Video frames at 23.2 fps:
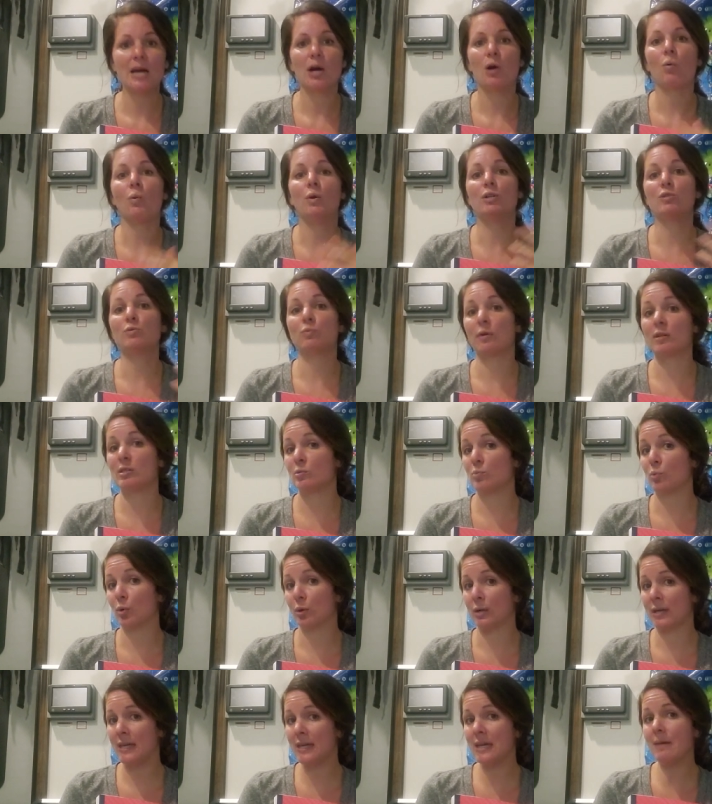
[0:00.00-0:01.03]
which ones
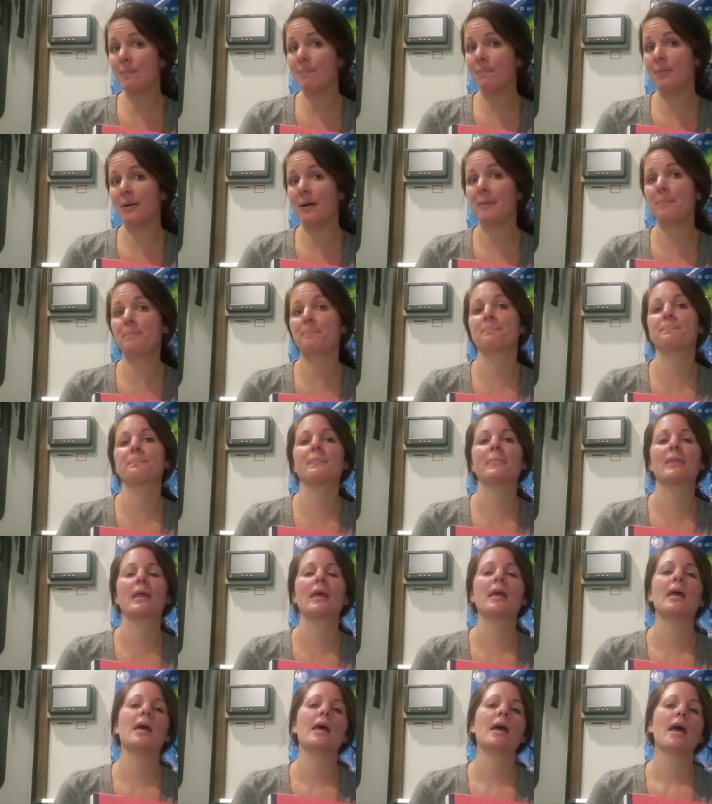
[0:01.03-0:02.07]
we'll keep.
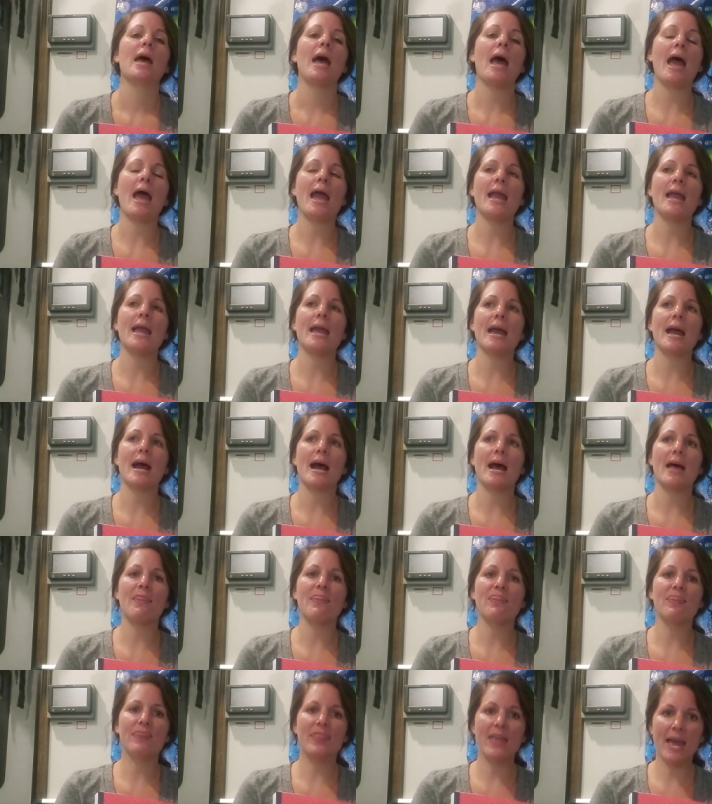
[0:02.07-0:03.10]

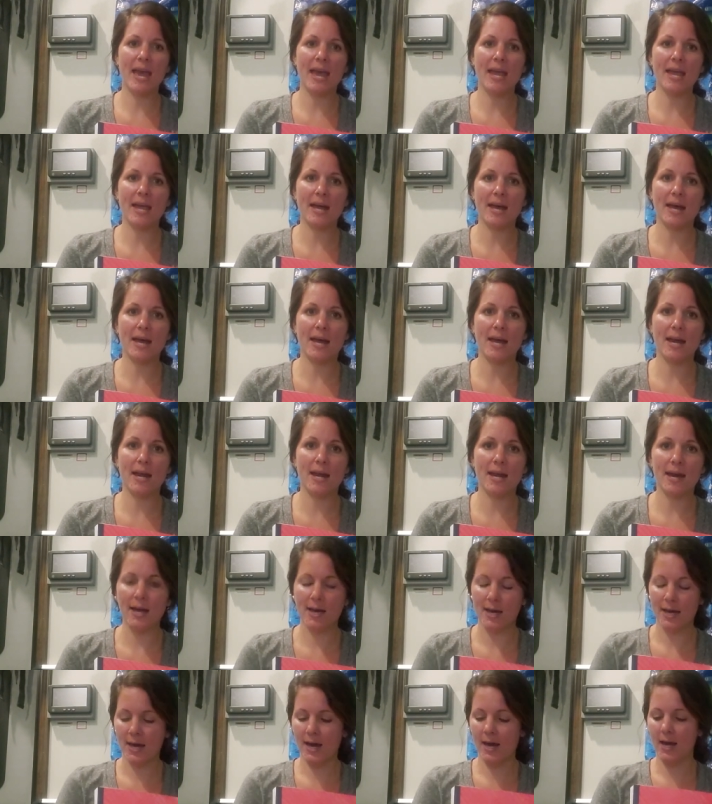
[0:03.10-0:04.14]
And then
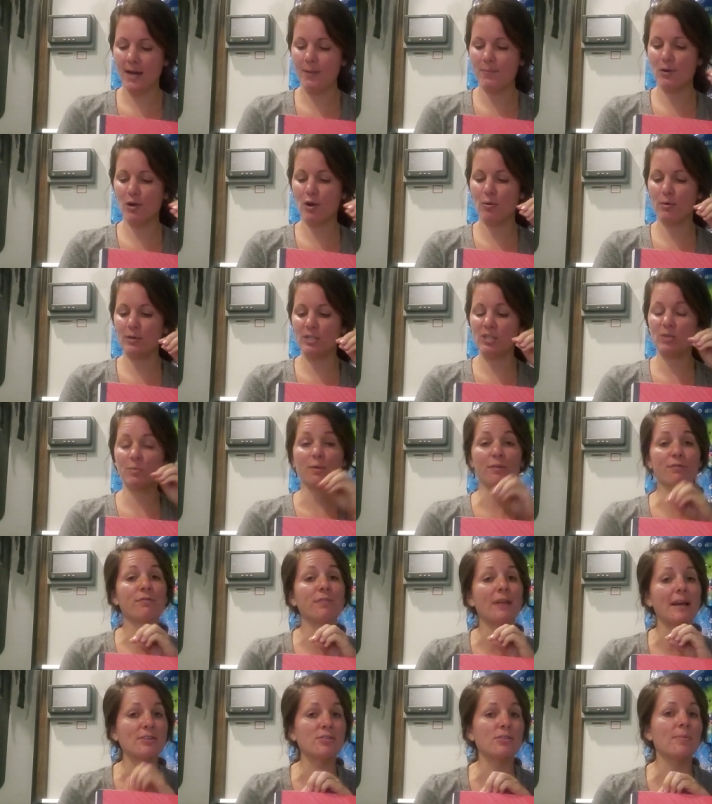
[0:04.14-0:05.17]
I'm going to
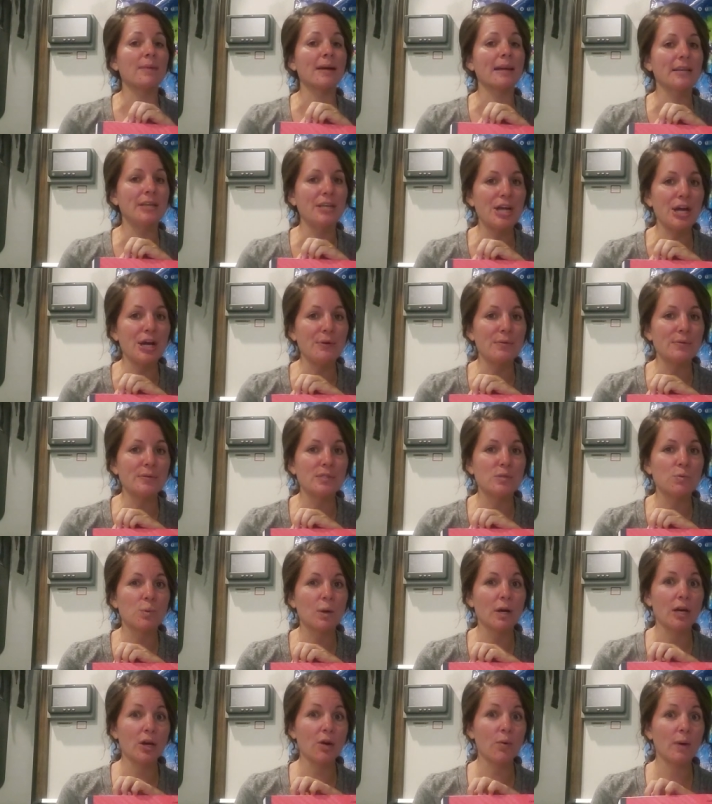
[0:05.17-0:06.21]
reflect on my notes.
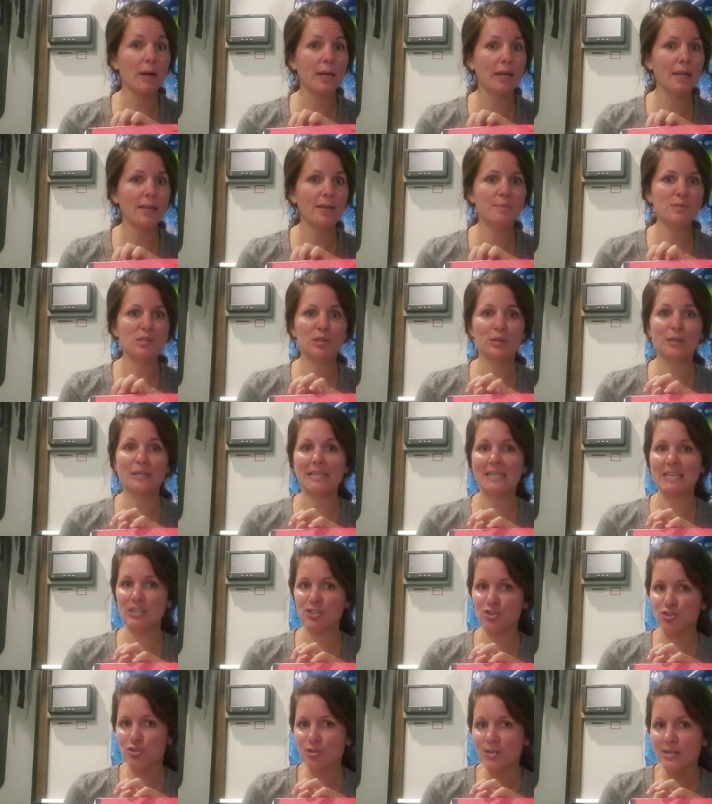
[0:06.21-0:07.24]
What curriculums looked
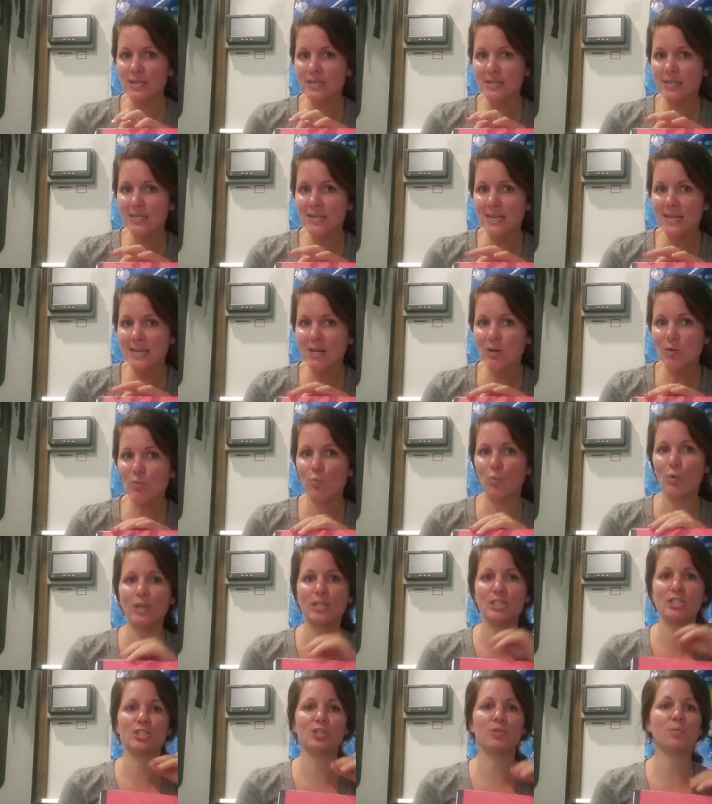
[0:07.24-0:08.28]
interesting?
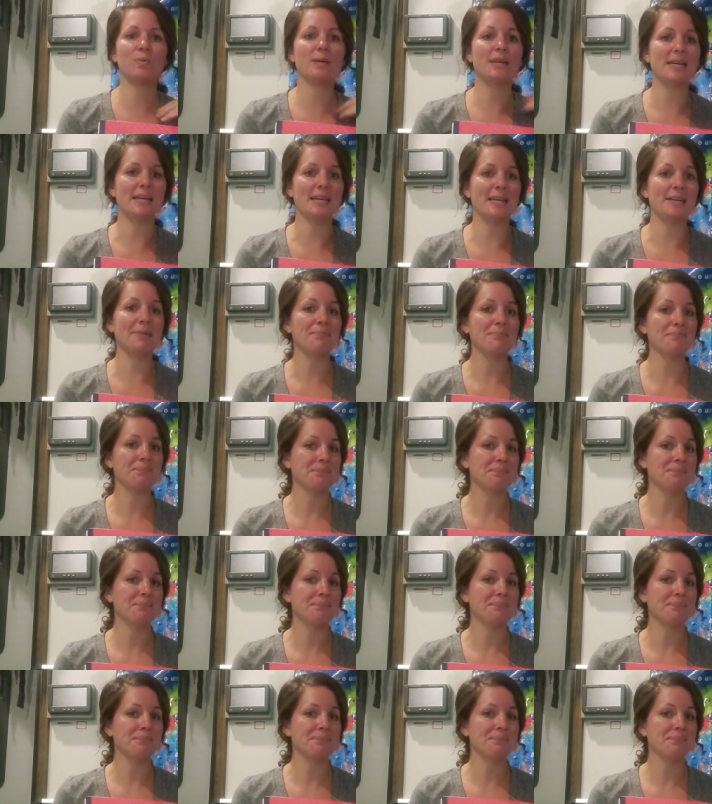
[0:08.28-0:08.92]
What should we